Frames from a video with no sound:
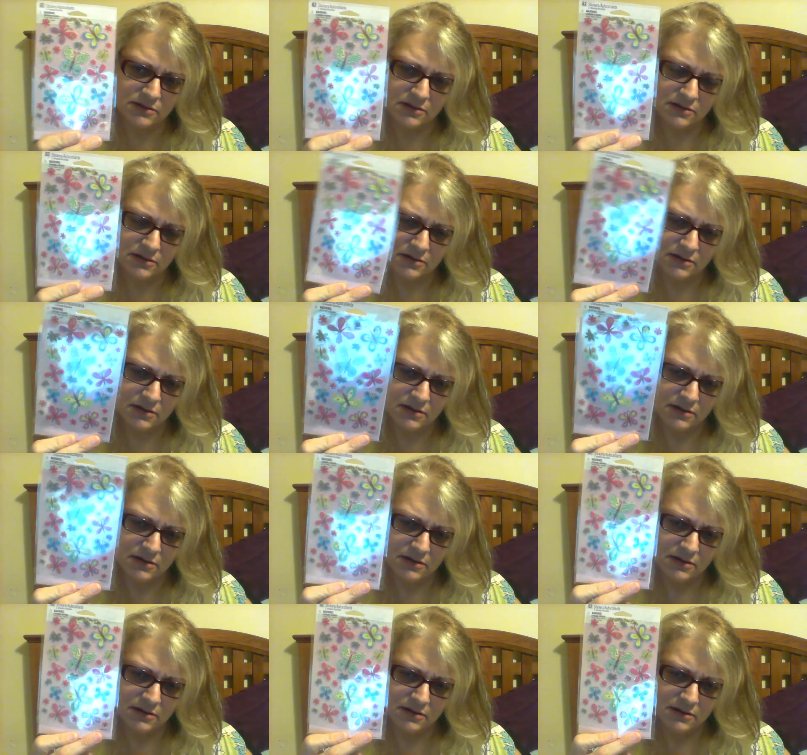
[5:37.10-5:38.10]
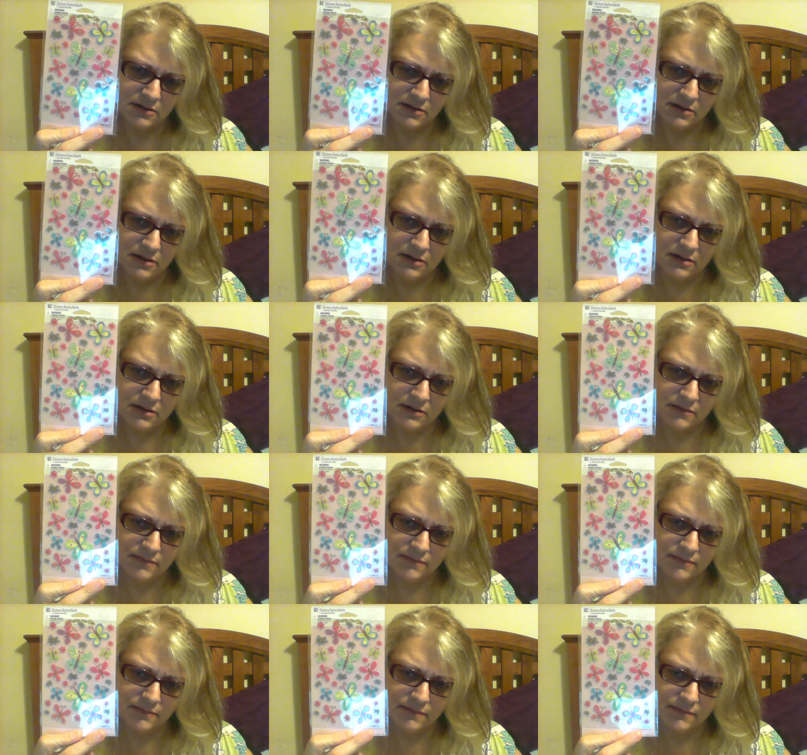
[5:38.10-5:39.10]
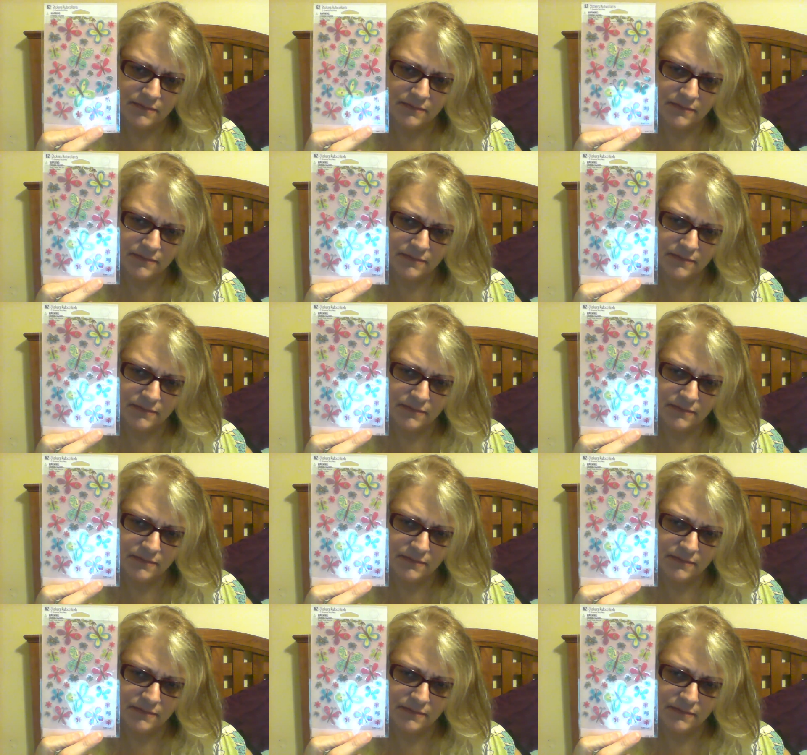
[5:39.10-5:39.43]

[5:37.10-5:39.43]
Nothing is said.